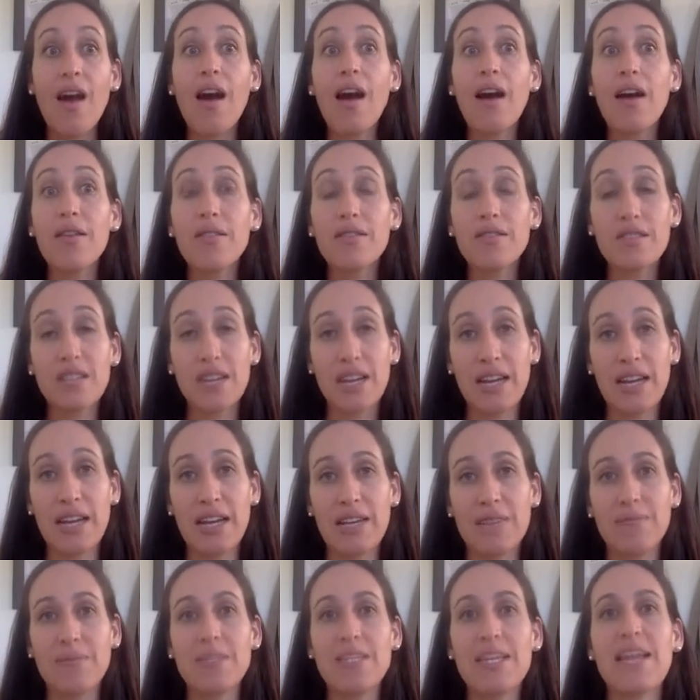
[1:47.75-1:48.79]
Other
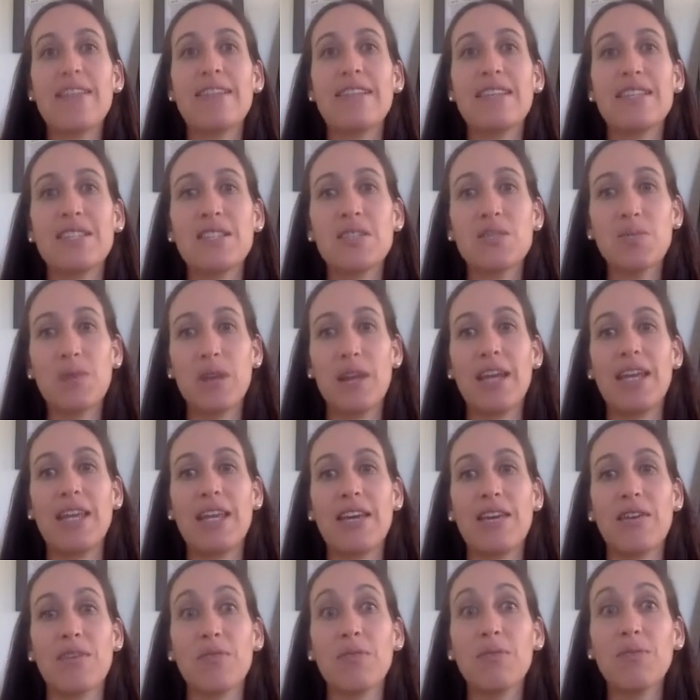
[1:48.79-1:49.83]
times, and this is what I
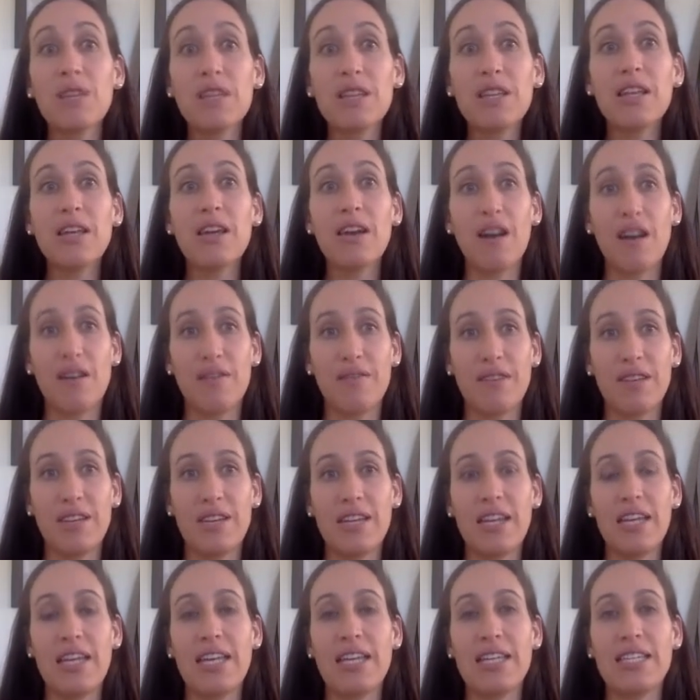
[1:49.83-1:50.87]
hear really
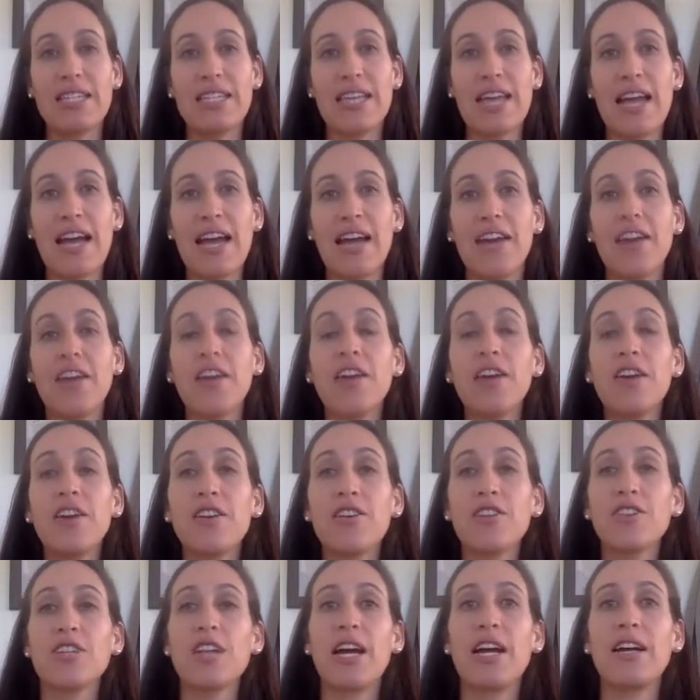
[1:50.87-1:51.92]
often, is that
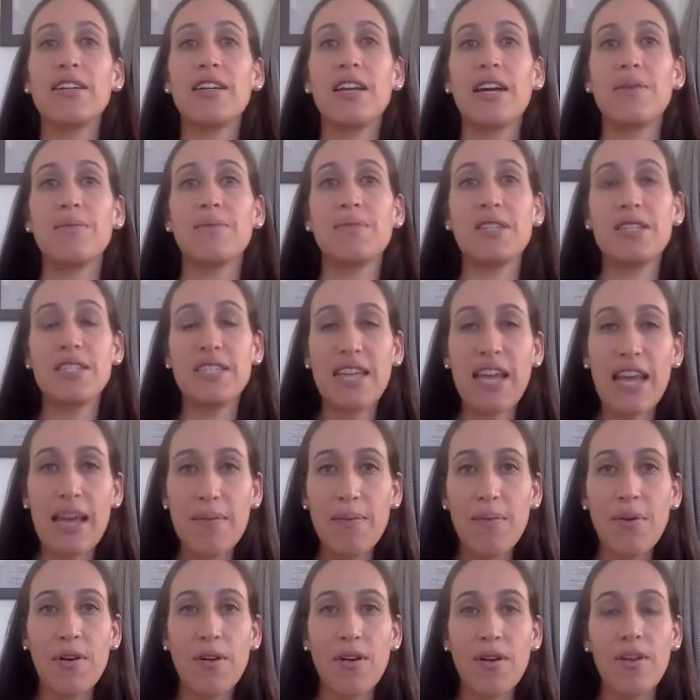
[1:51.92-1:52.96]
your child comes to the
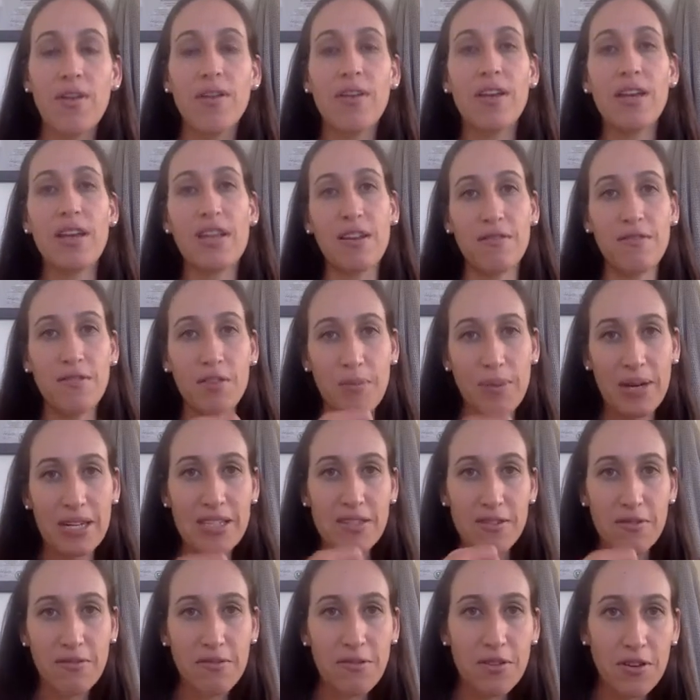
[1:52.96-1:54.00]
table, eat a few bites
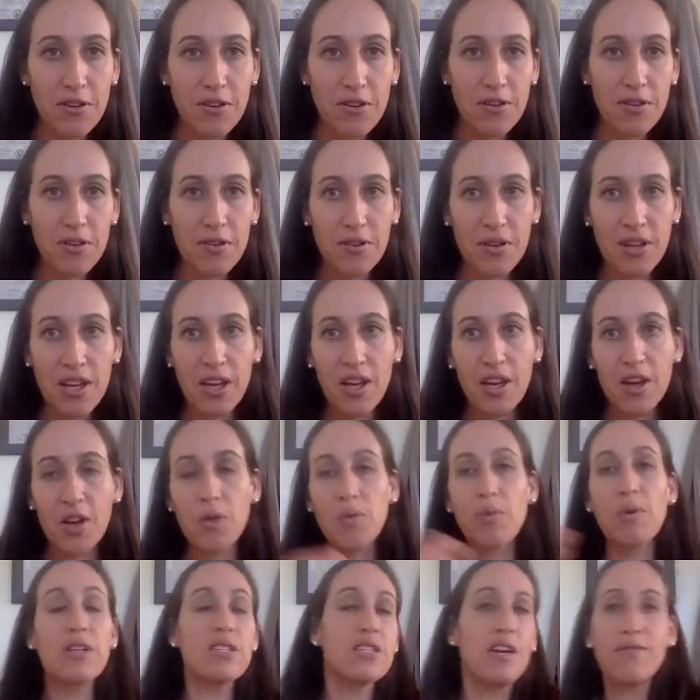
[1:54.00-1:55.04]
of food,
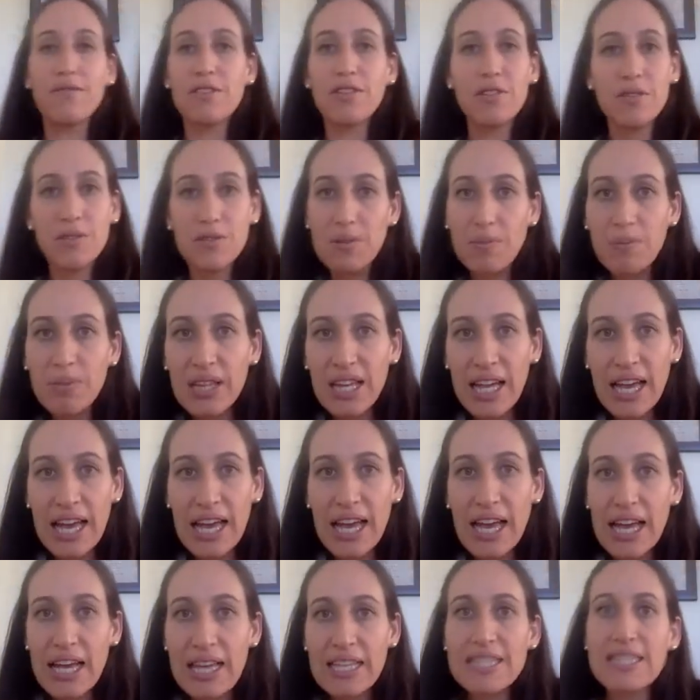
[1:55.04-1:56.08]
runs off and goes and
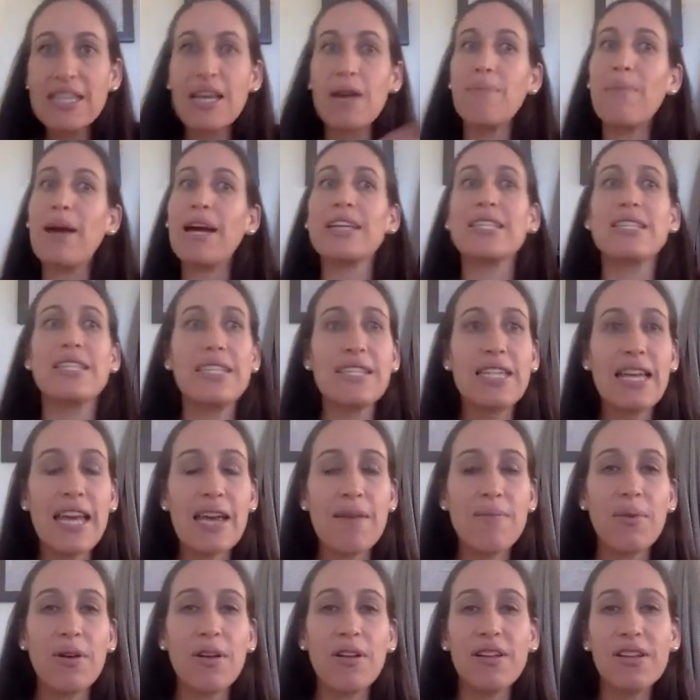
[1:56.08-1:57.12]
plays, come back to the
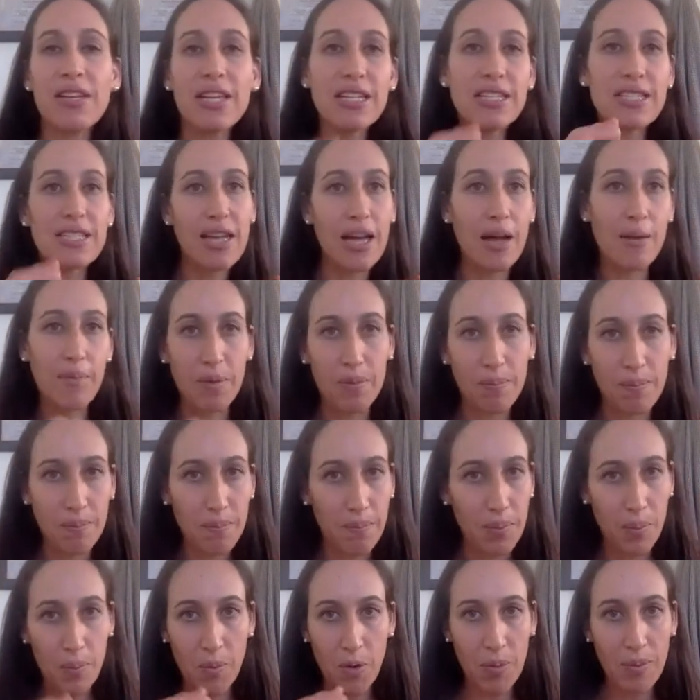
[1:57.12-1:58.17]
table, eats a couple
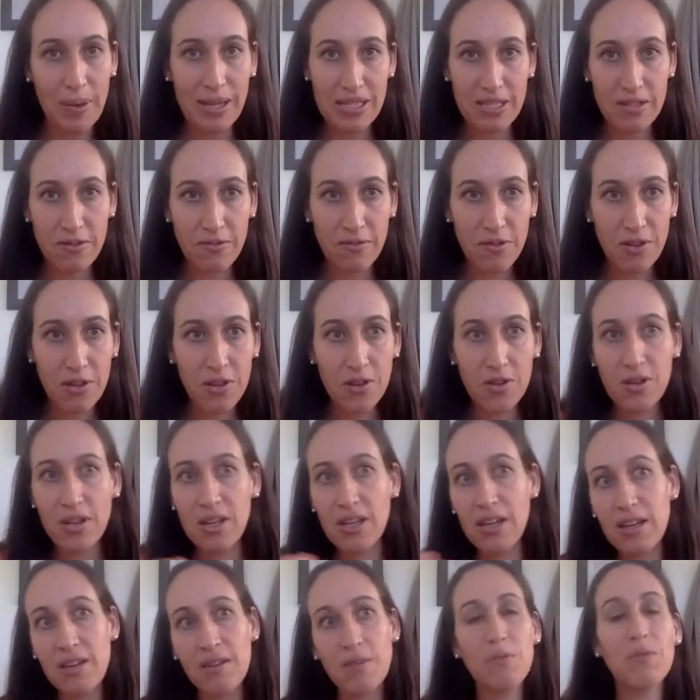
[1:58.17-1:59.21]
more bites of food,
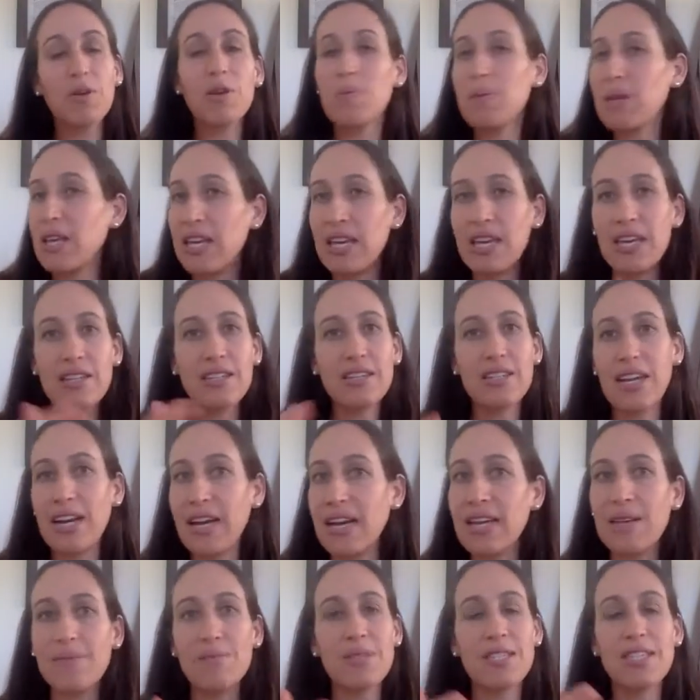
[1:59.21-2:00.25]
repeat
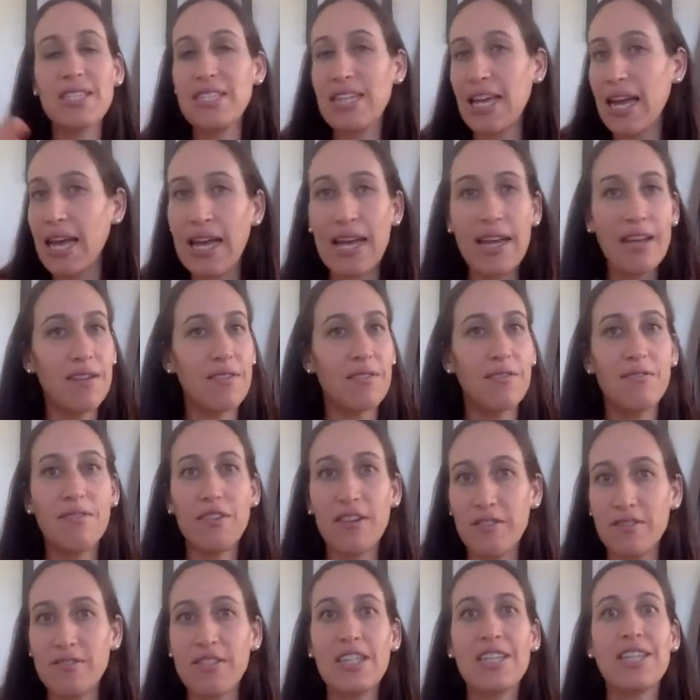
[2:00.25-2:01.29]
times 10,
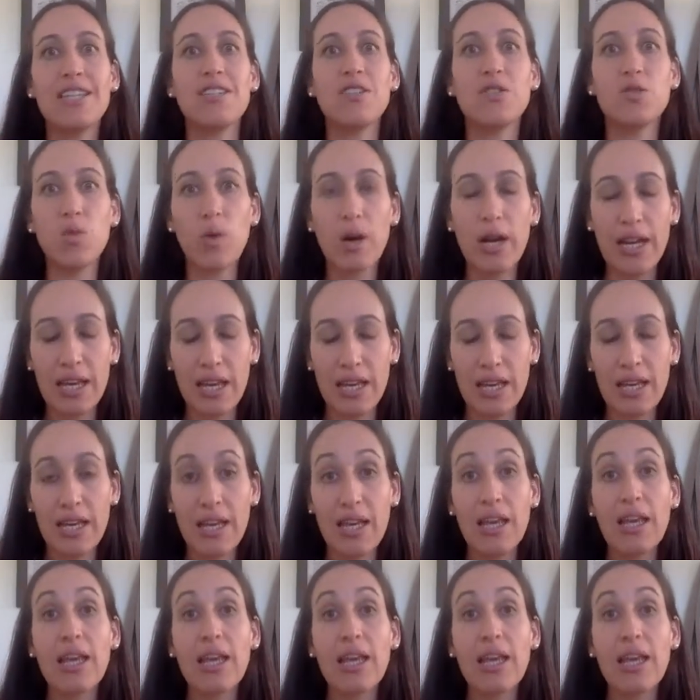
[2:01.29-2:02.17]
15, 20.